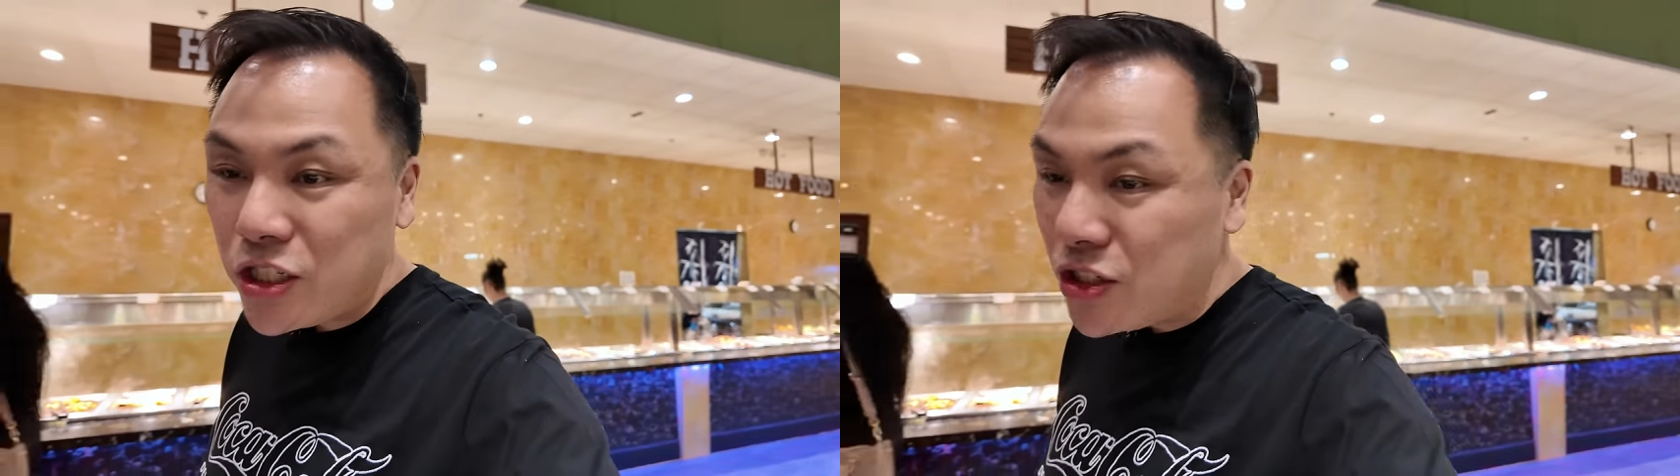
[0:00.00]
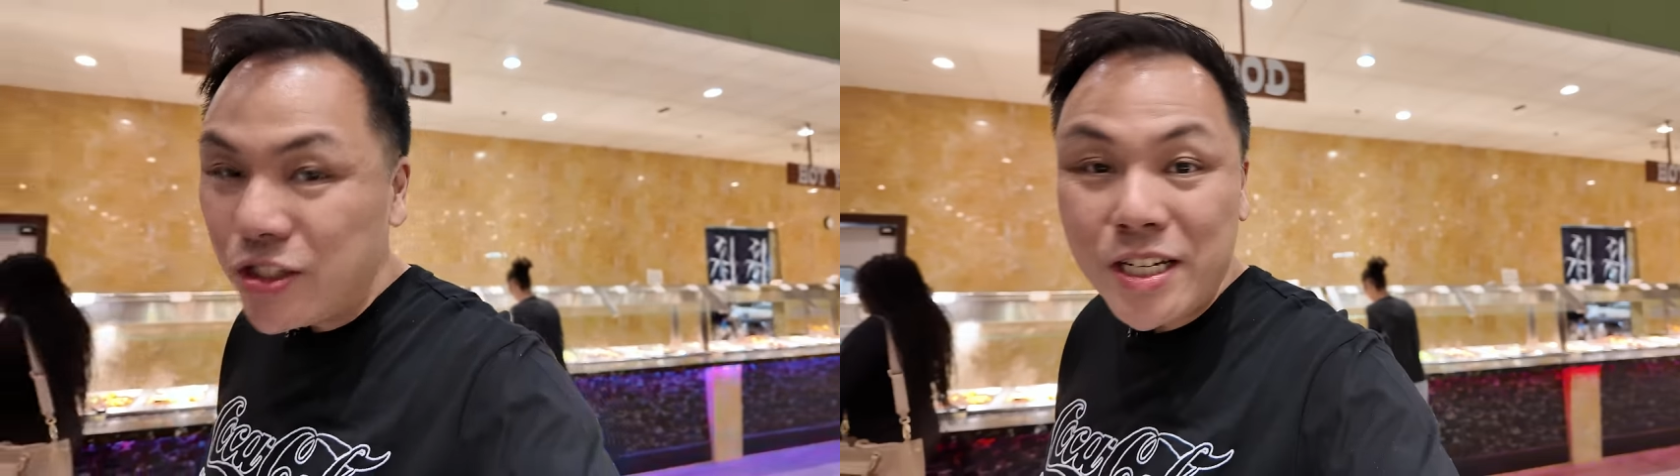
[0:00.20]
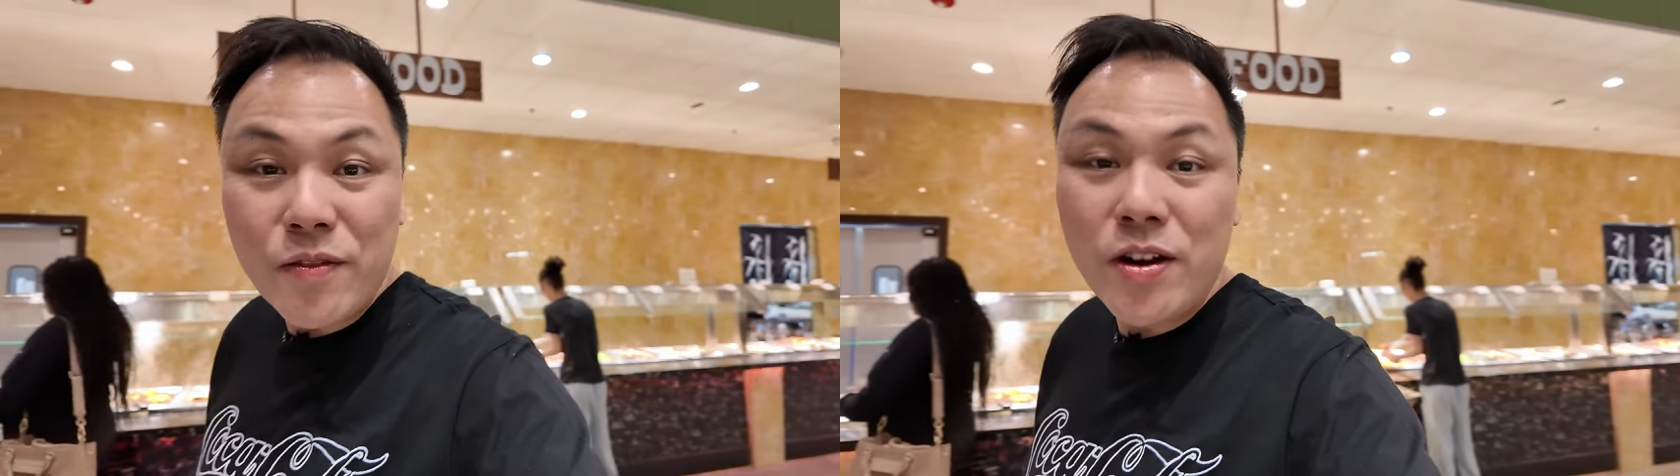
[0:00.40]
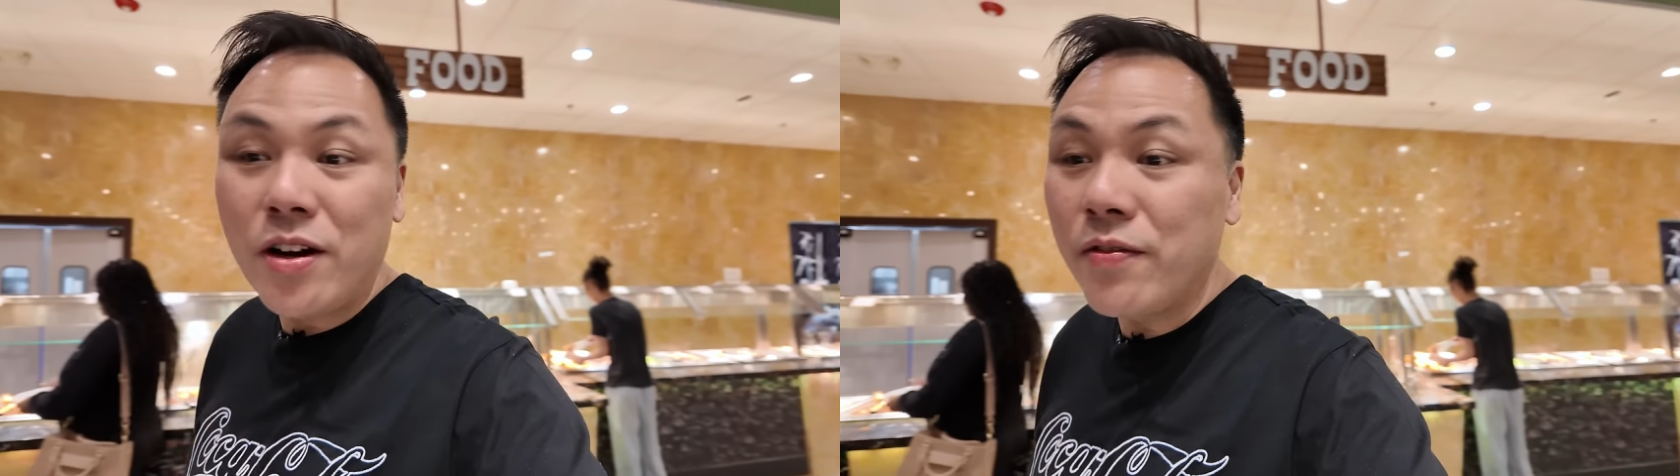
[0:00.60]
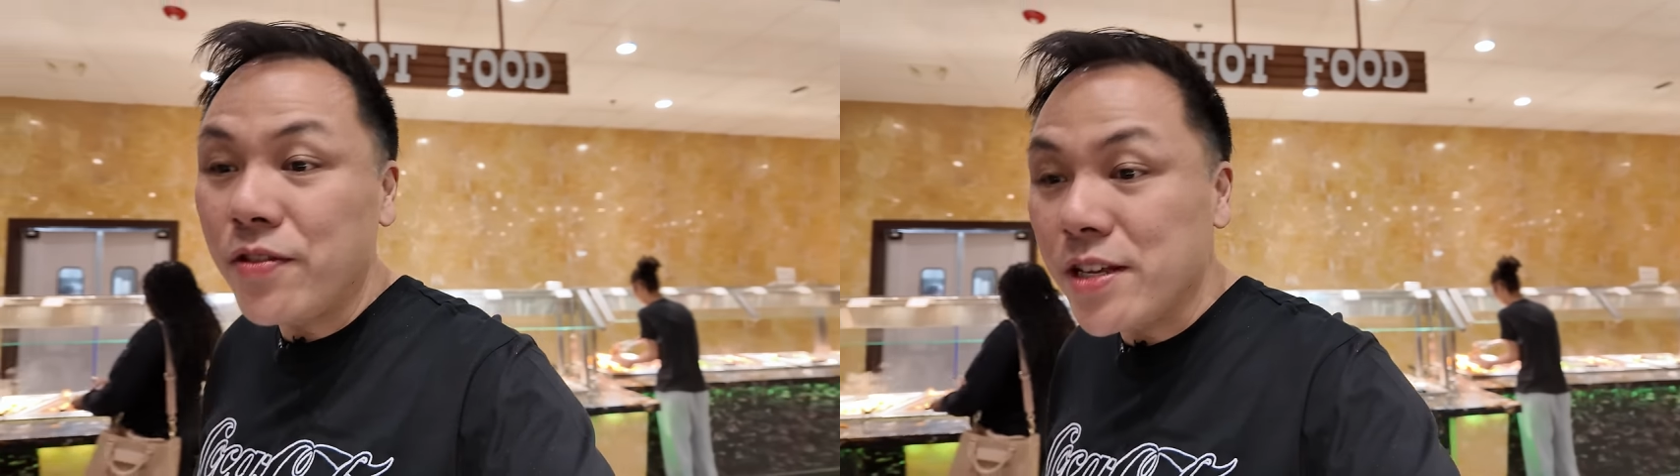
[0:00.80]
Shouldn't have
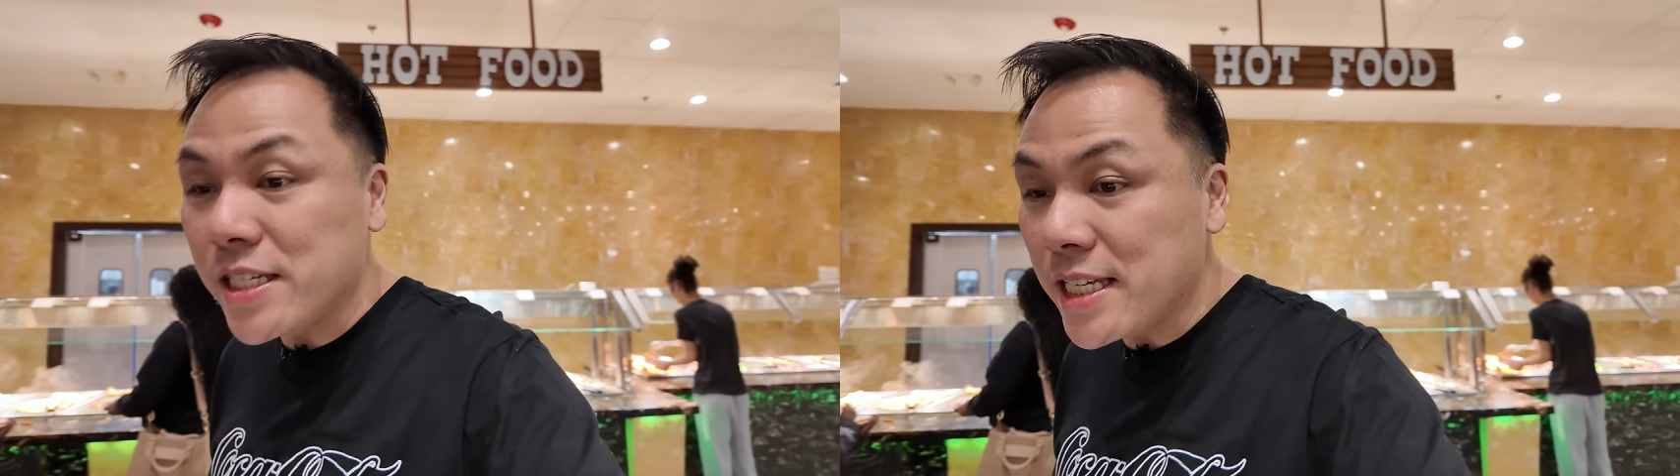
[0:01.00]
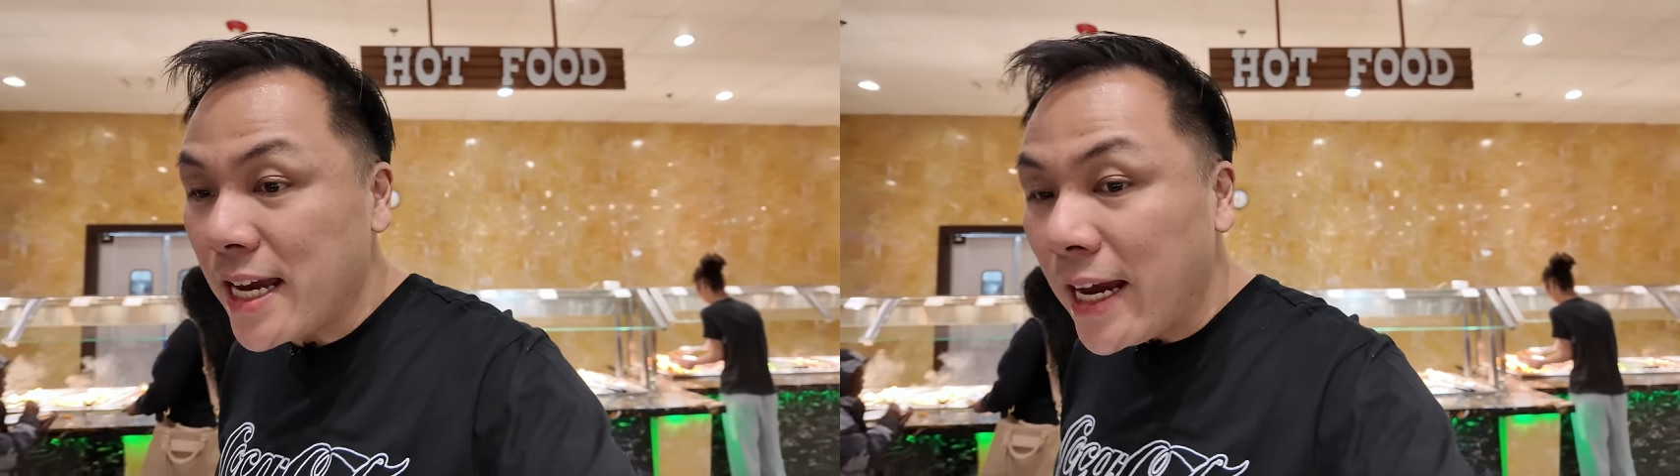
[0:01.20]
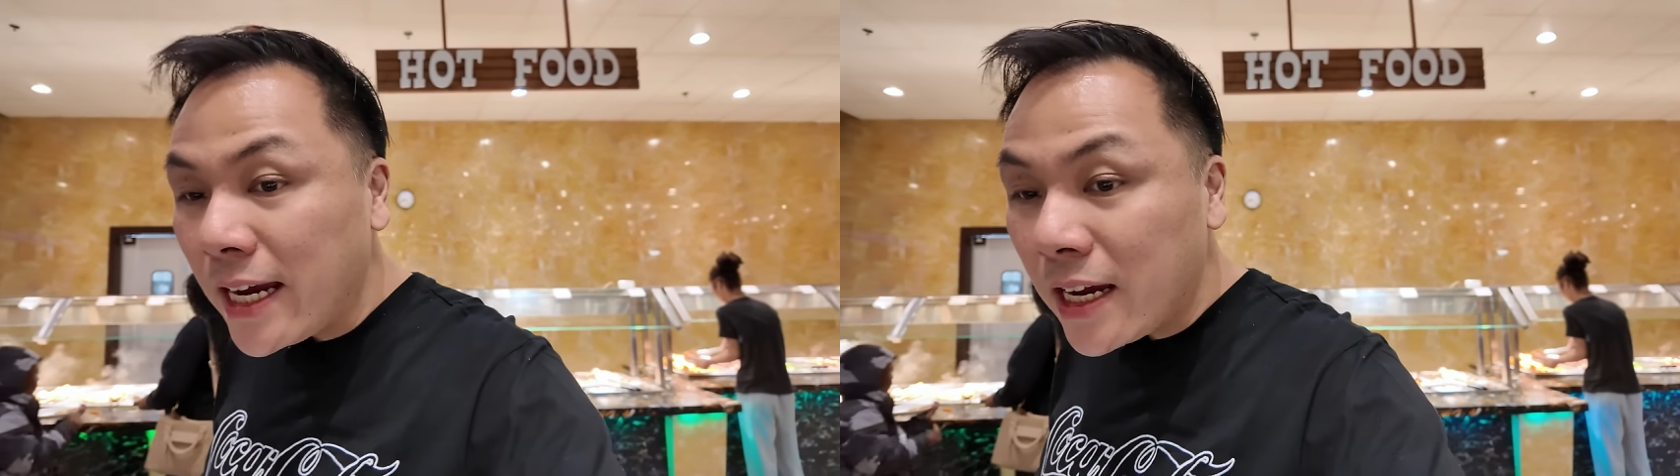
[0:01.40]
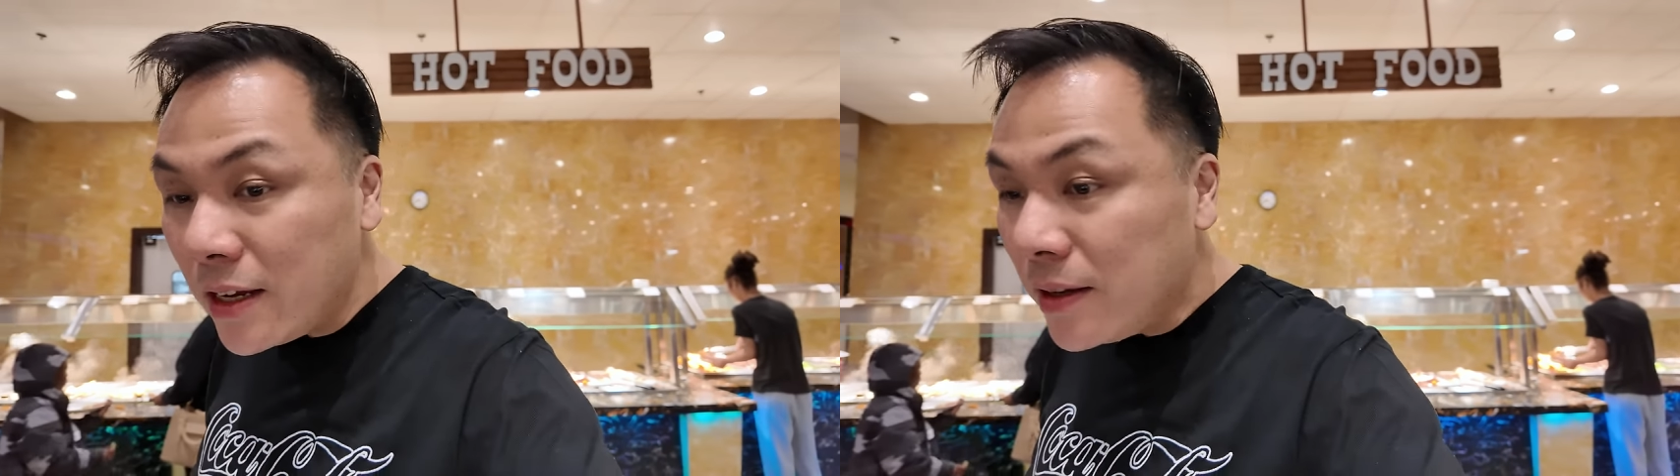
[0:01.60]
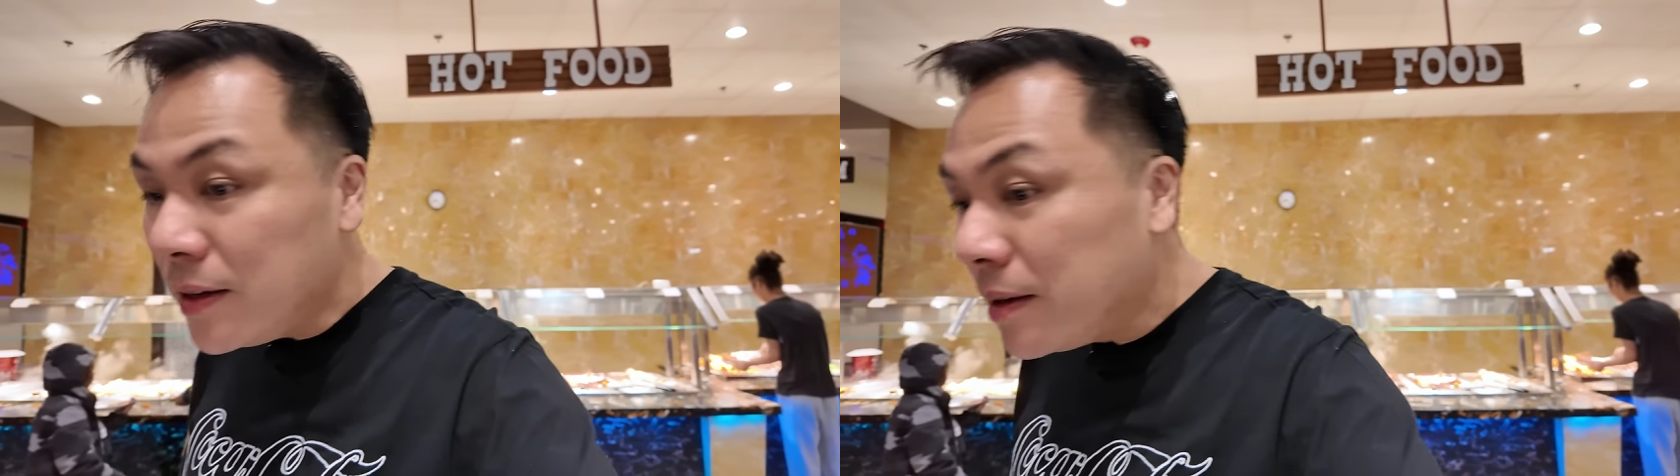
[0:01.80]
gone for the steak.
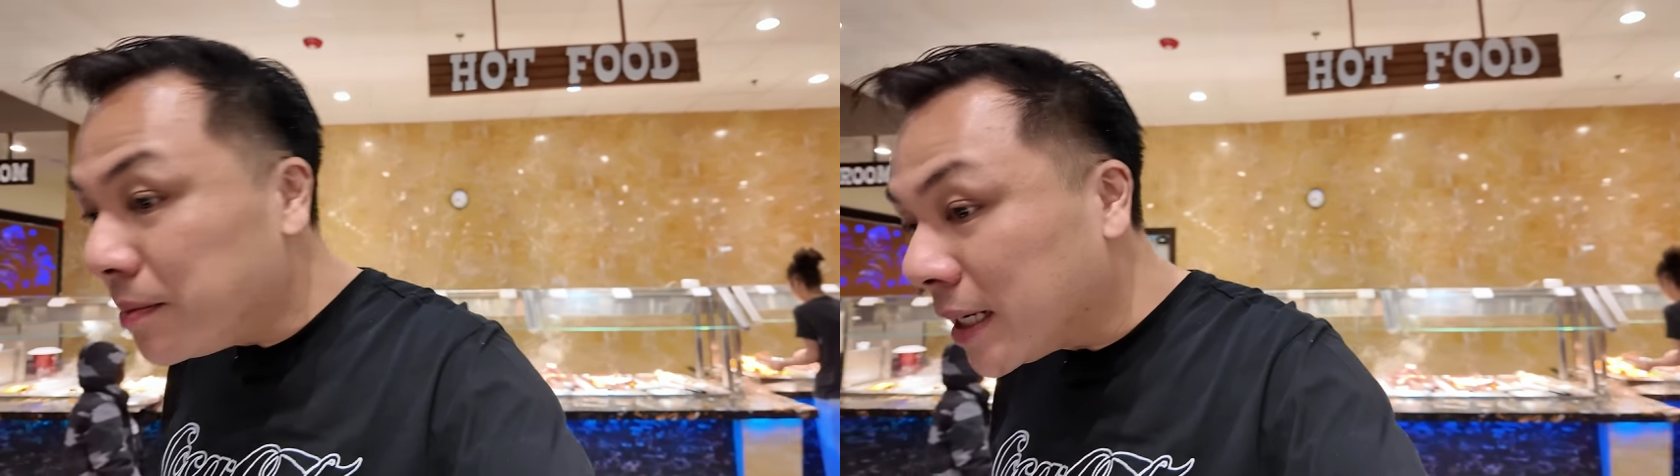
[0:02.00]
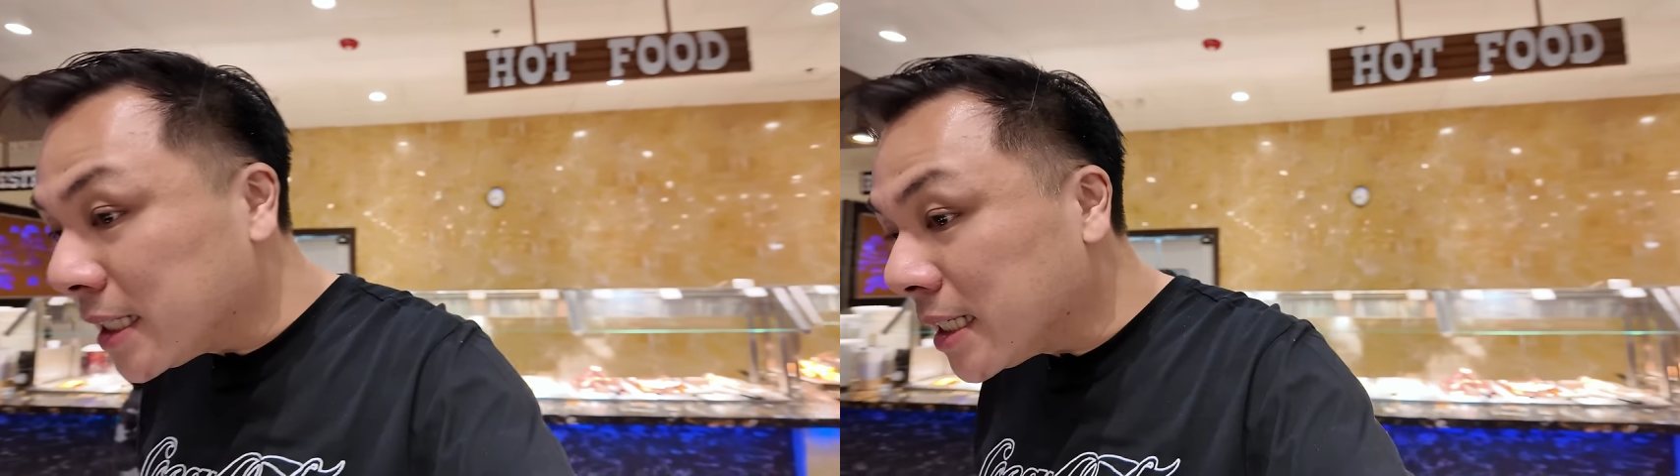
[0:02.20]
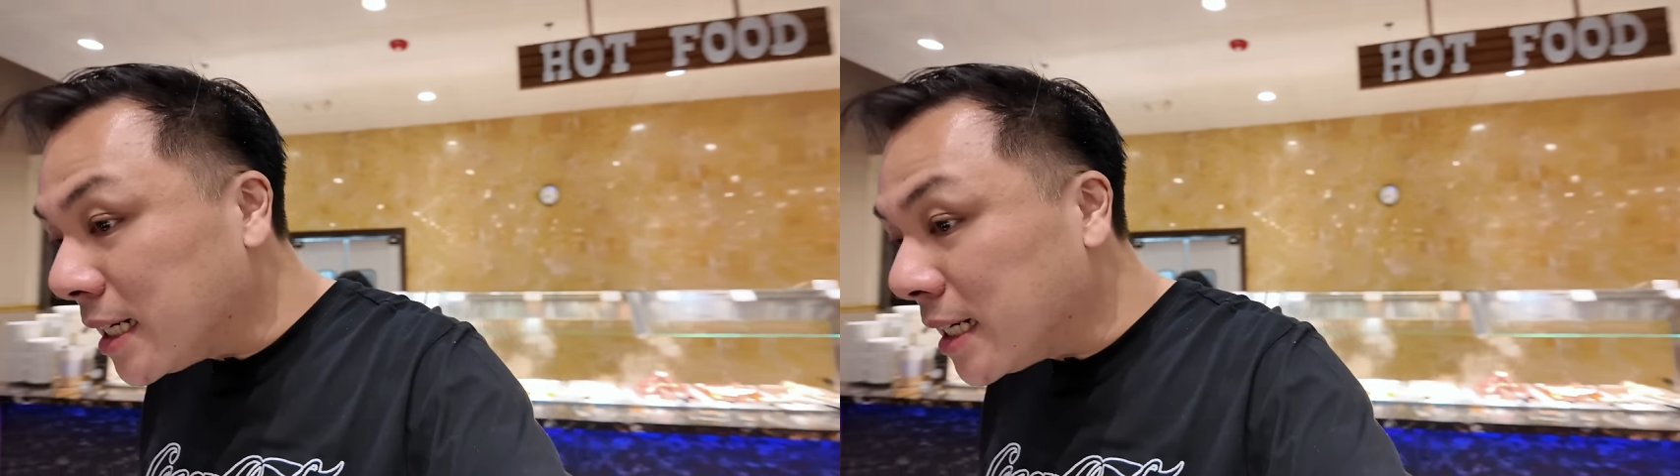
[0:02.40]
But